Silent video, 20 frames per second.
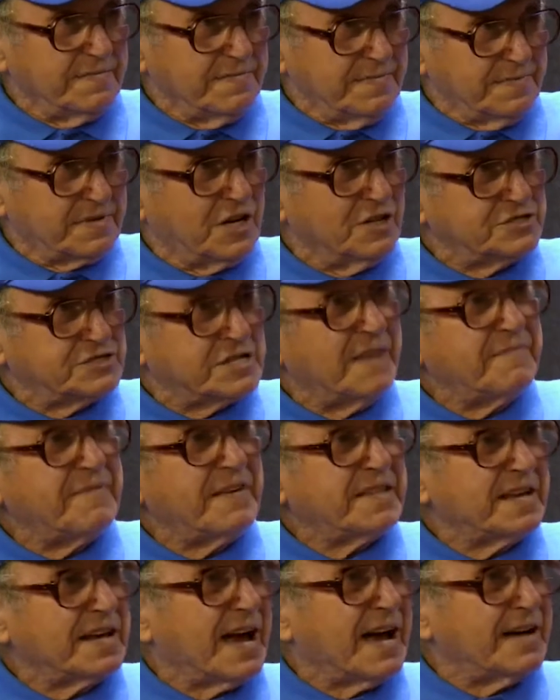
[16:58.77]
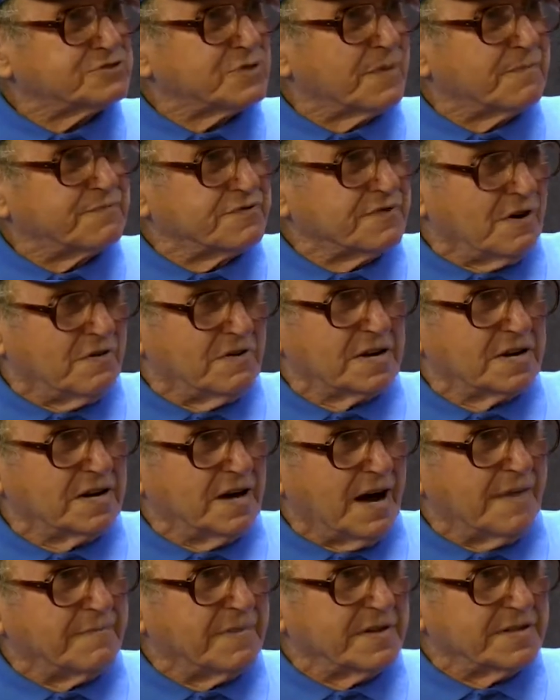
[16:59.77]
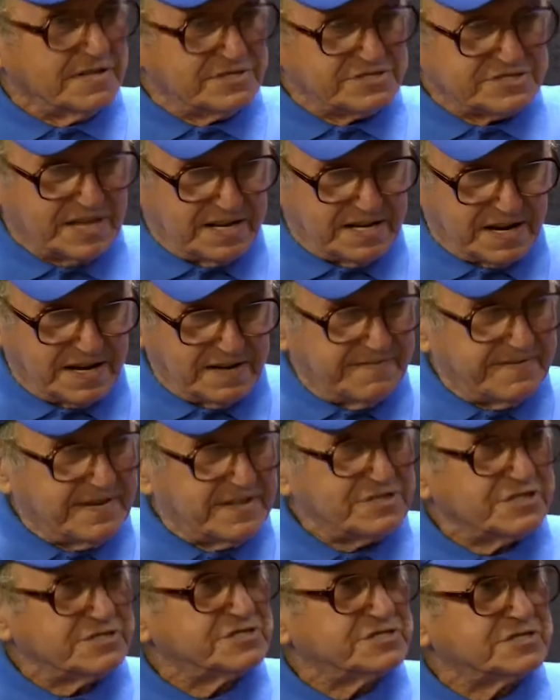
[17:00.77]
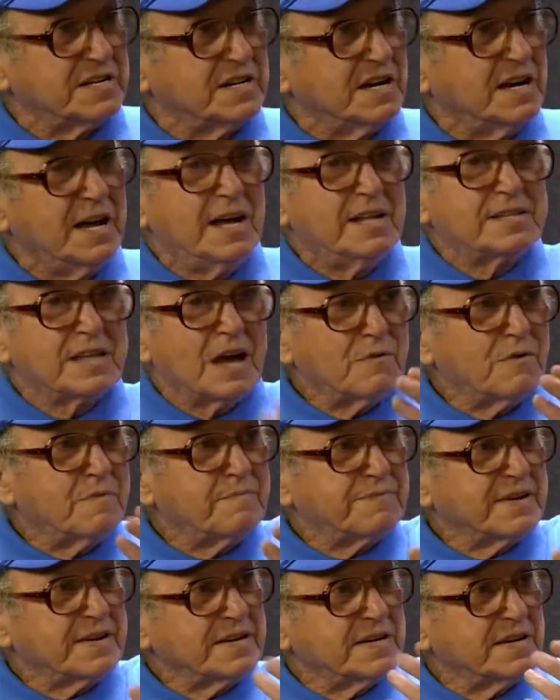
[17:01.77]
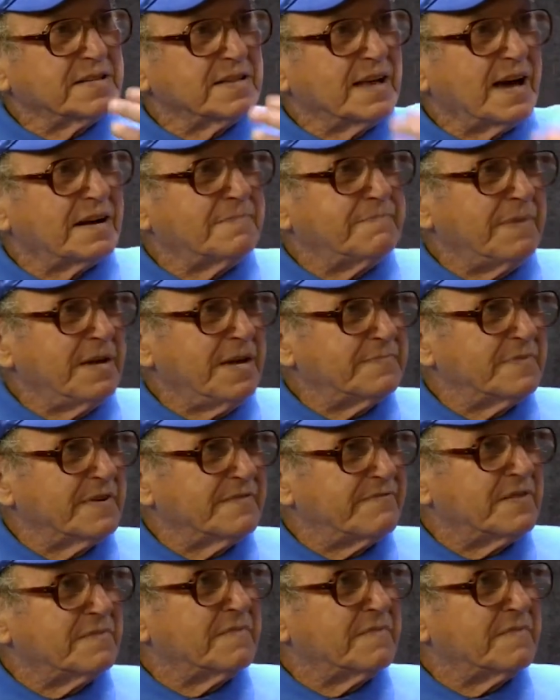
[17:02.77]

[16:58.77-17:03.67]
because everything has a pro and con, but let's say the convention center, that will bring in a lot of people from